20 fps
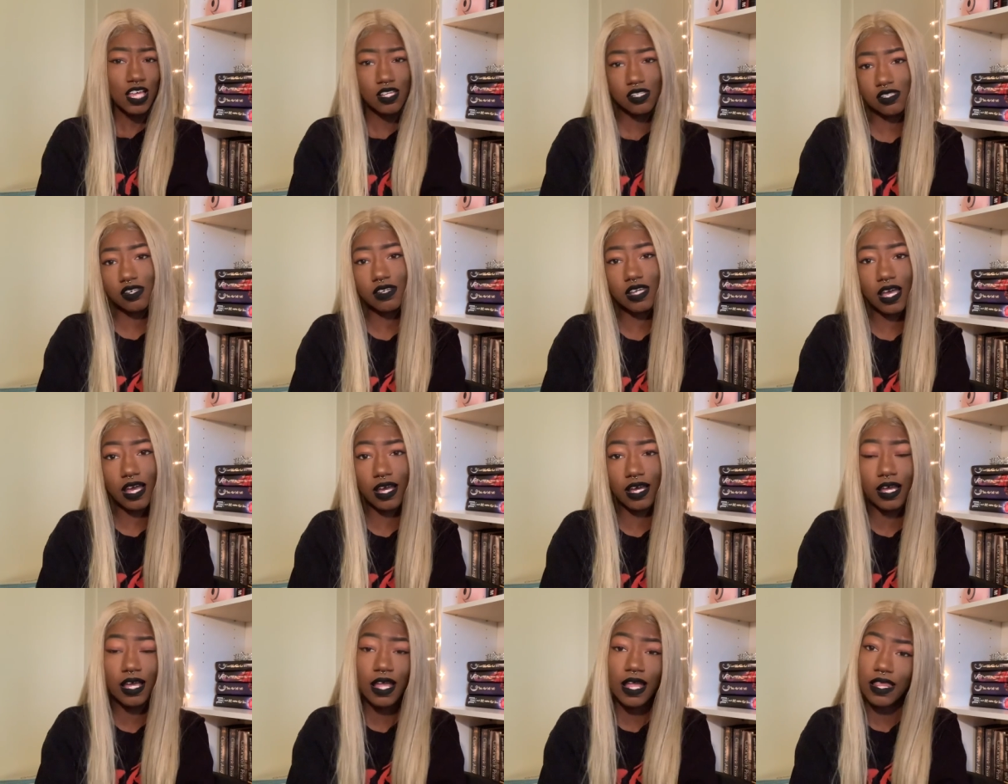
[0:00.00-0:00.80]
So
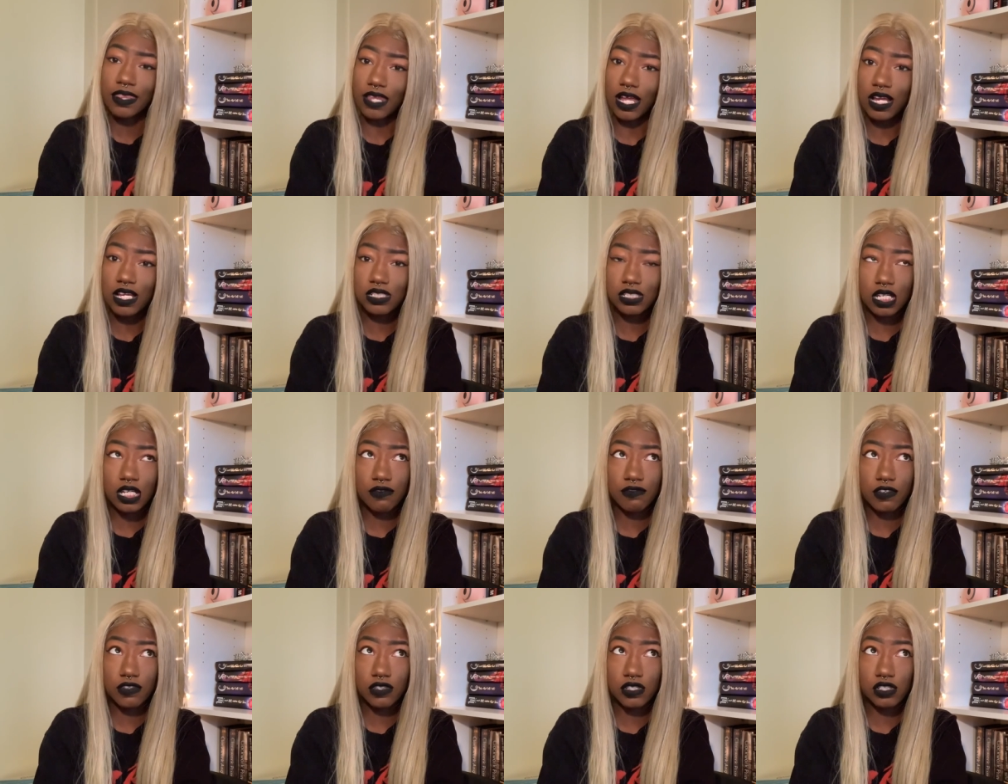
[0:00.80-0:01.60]
yeah, that is
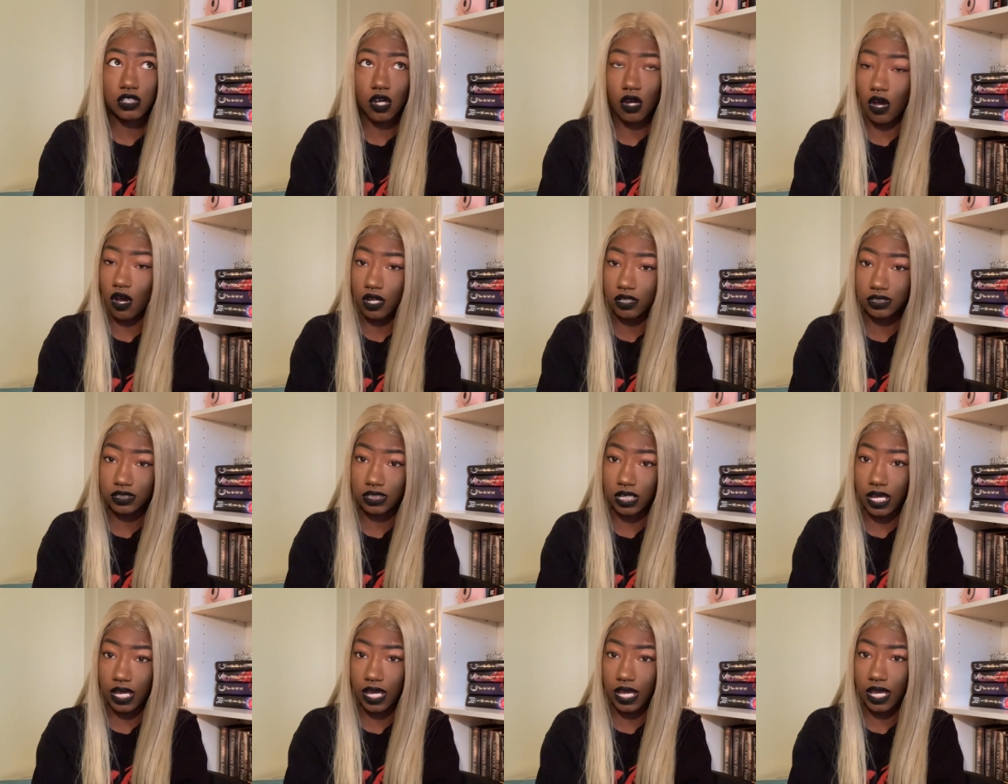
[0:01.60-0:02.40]
it for this haul
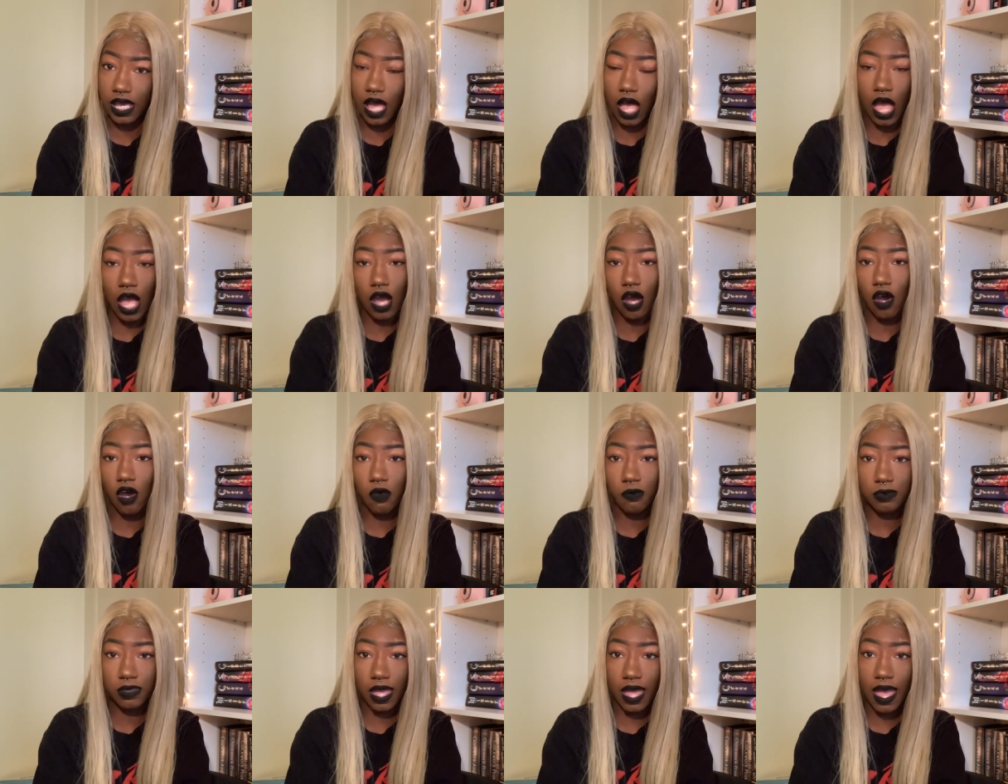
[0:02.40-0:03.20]
today. I
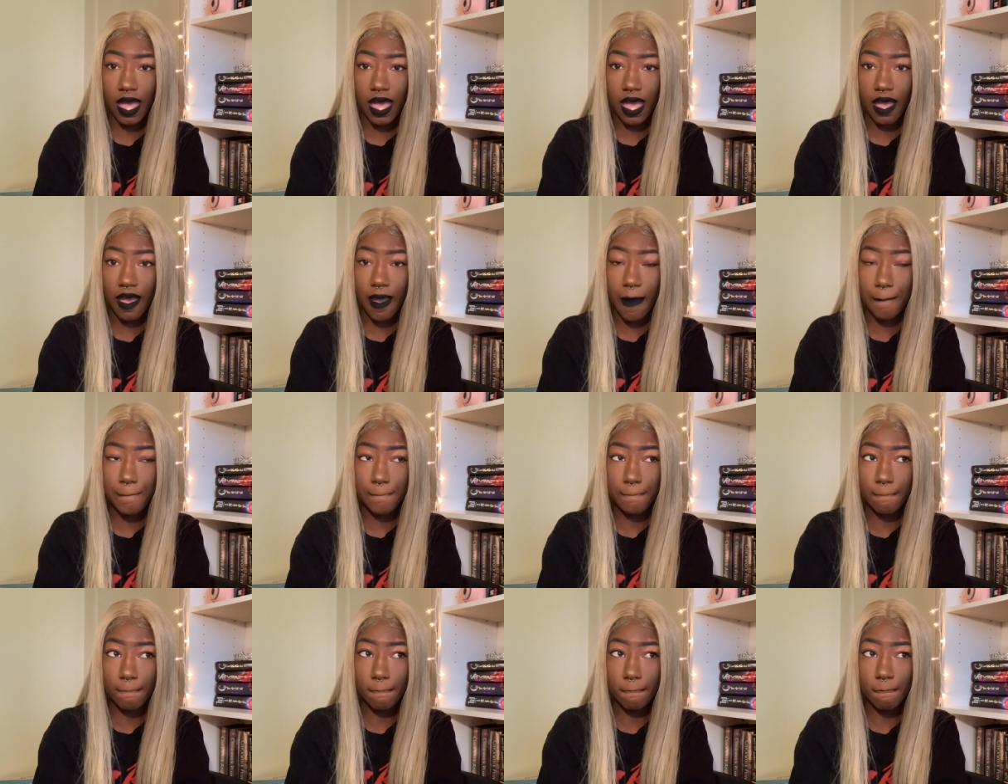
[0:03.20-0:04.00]
hope that
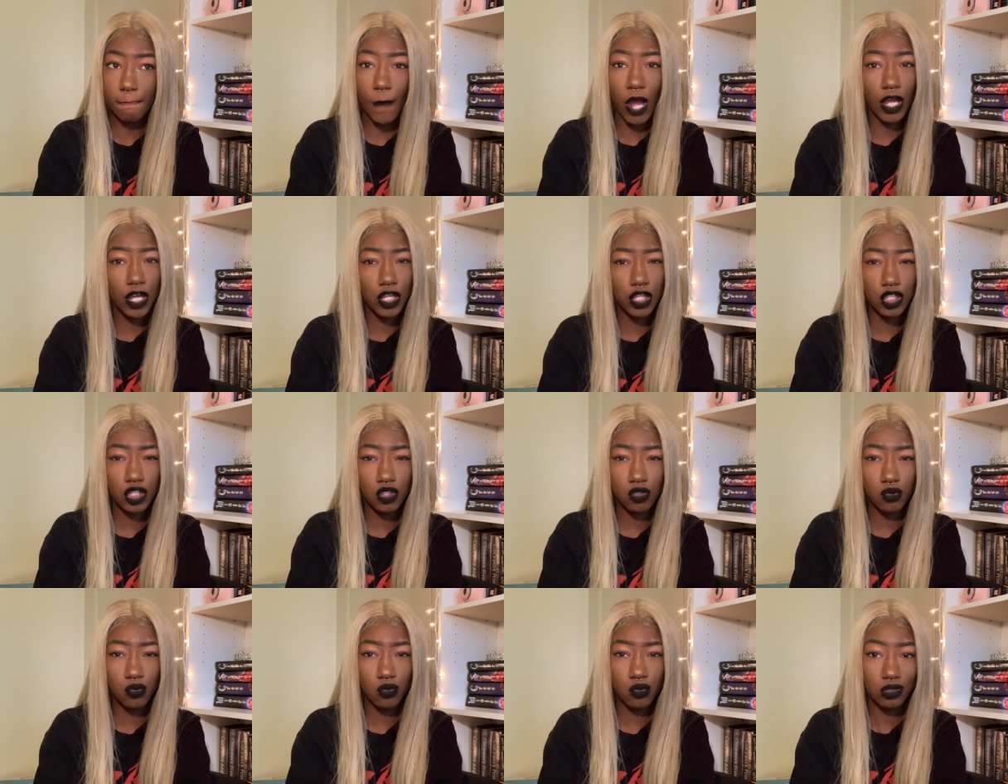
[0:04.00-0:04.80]

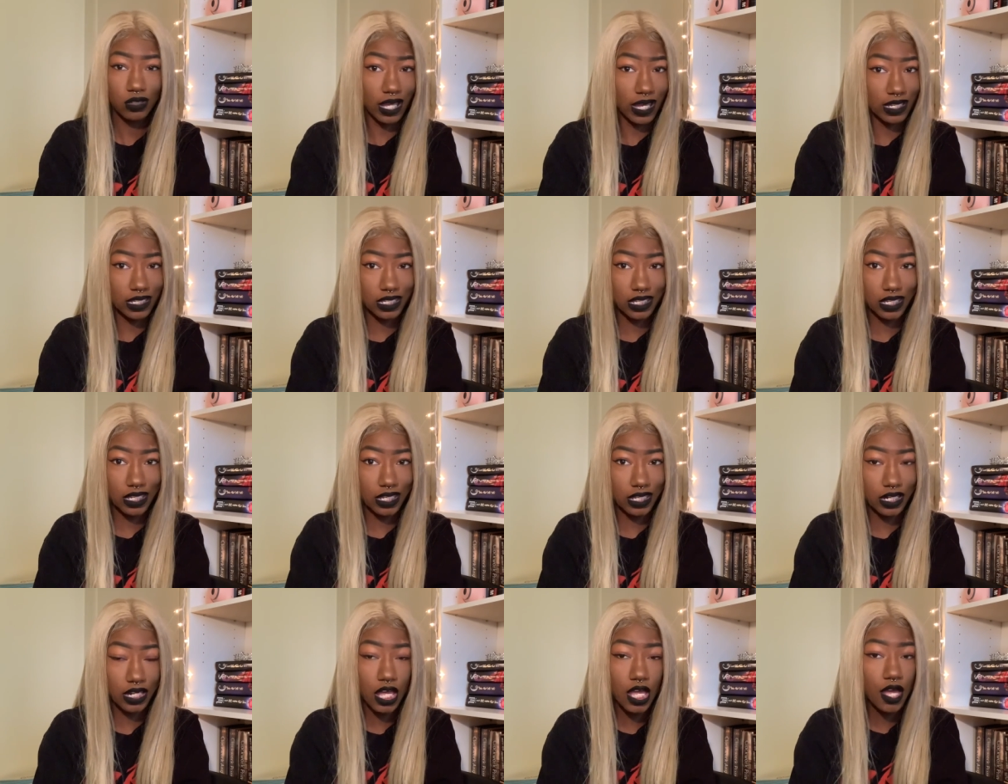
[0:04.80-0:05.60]
you like
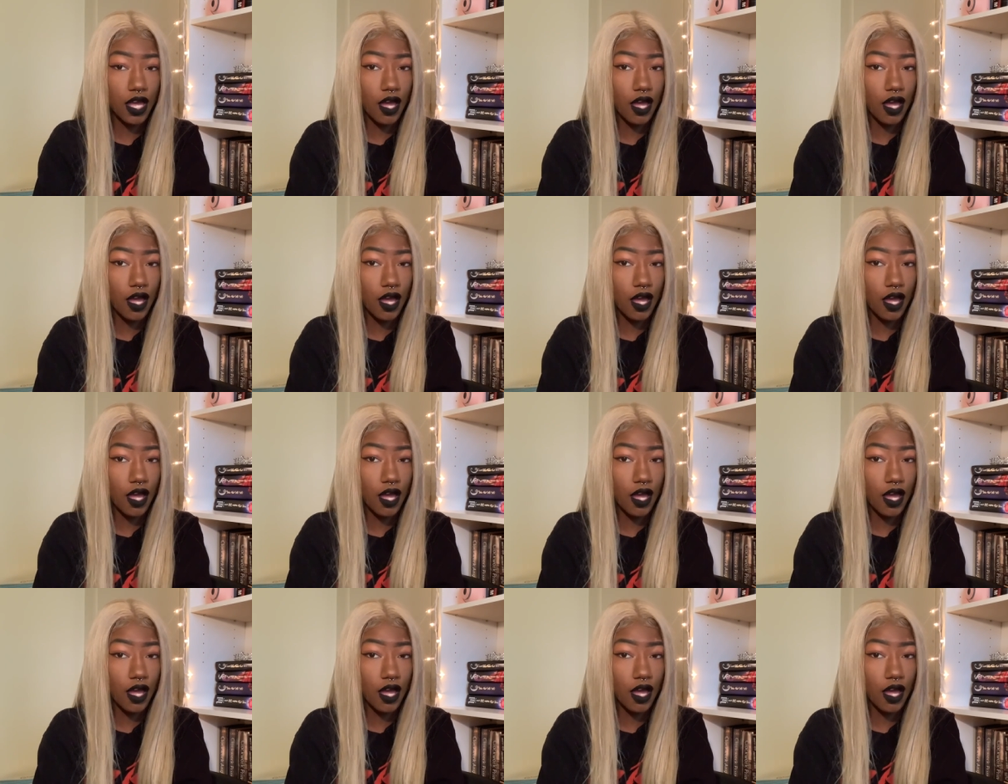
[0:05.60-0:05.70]
it.